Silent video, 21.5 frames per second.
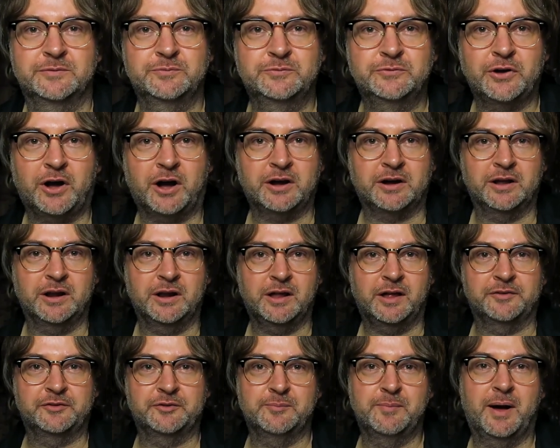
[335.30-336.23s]
talk a
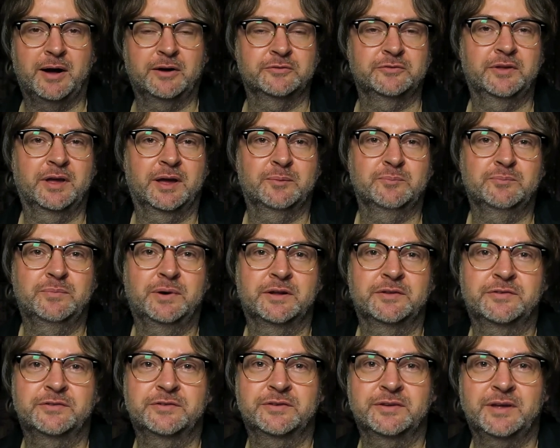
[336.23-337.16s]
lot about them,
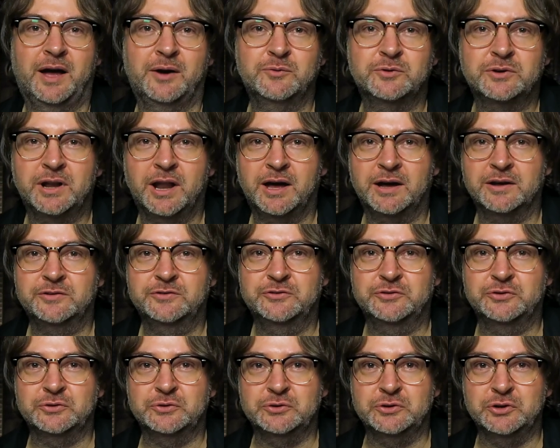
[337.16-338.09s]
but I would like
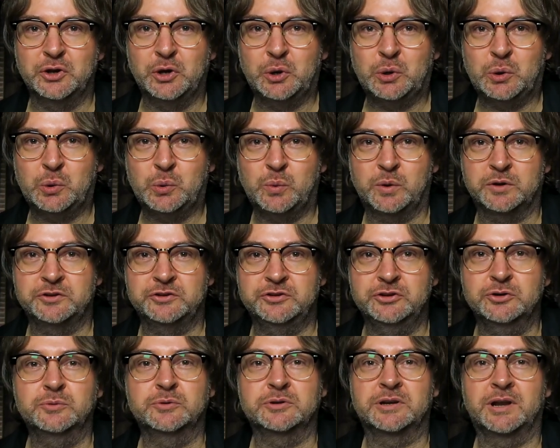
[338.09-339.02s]
to know what
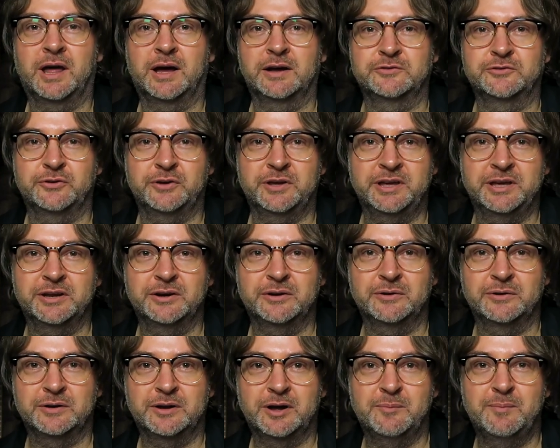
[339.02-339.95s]
you would like to
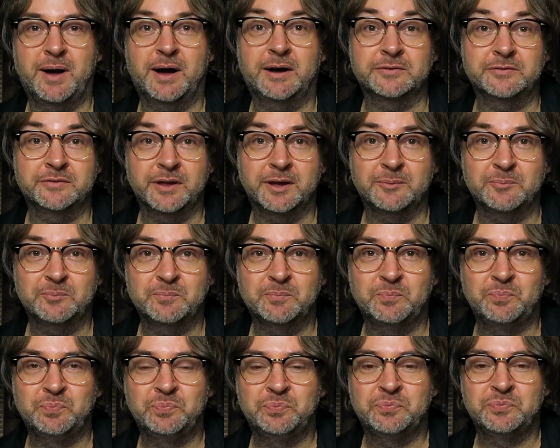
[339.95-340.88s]
hear about them.
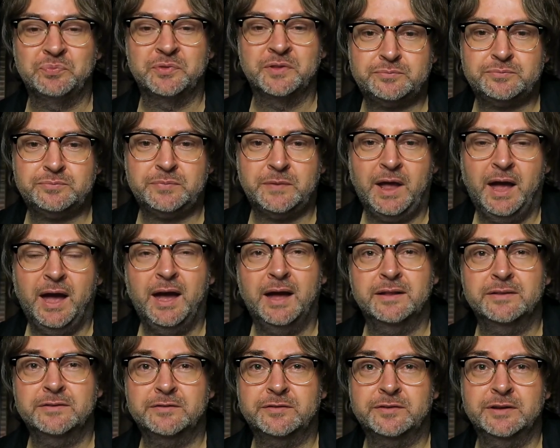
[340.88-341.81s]

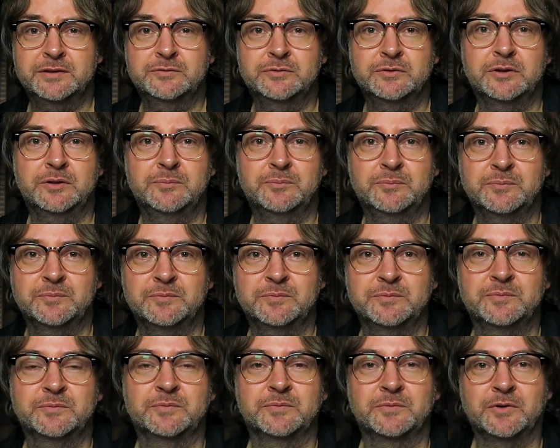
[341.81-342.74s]
And it will
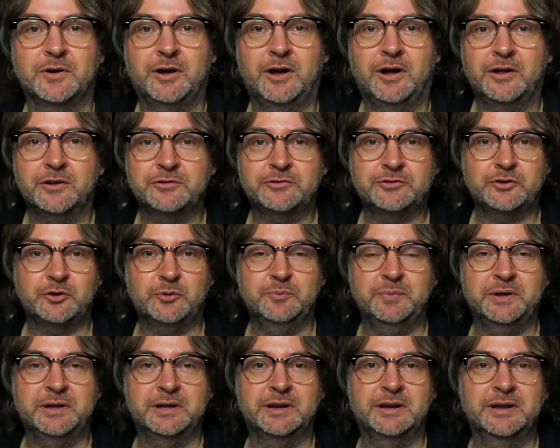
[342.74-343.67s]
also
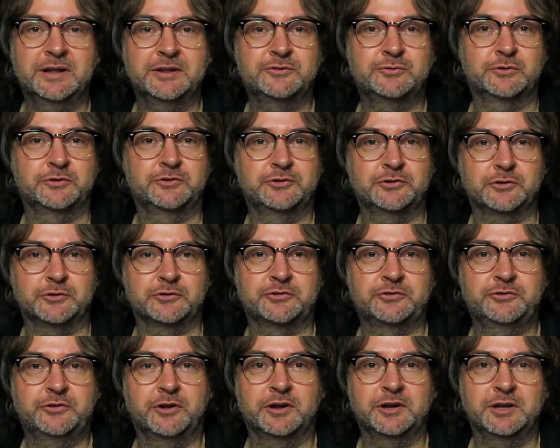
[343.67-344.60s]
be a literature
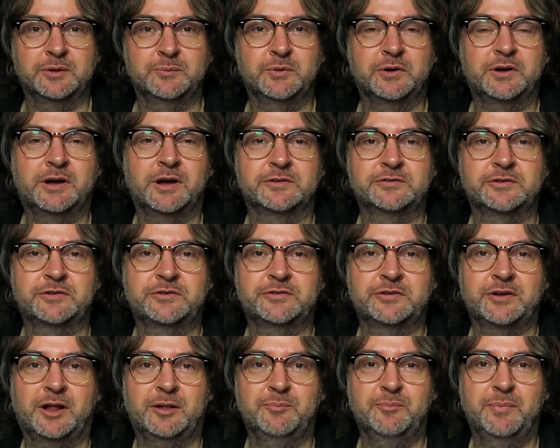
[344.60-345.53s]
study because it's
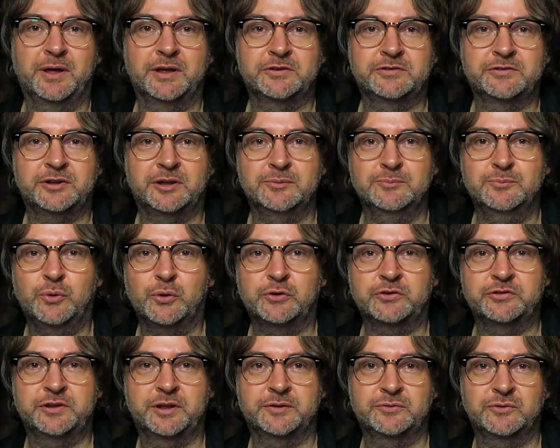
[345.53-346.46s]
all based on
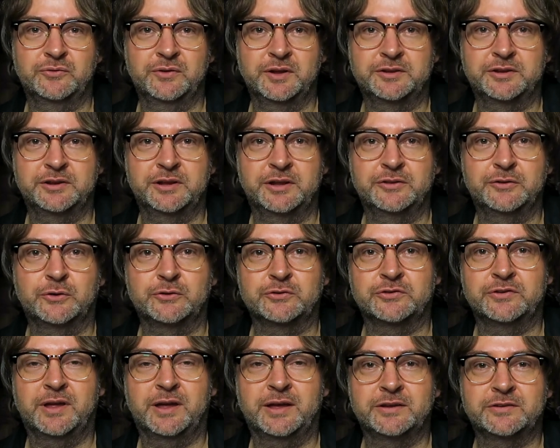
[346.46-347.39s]
books that were written in those
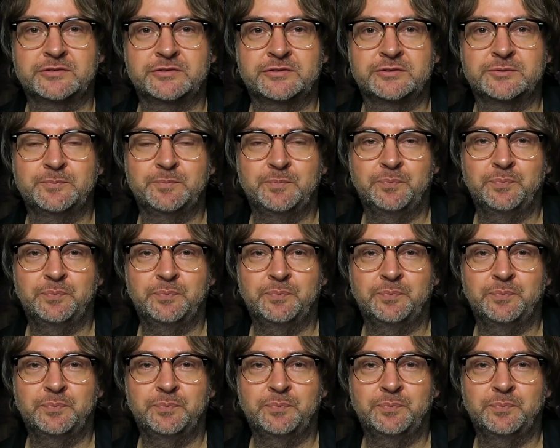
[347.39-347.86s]
days.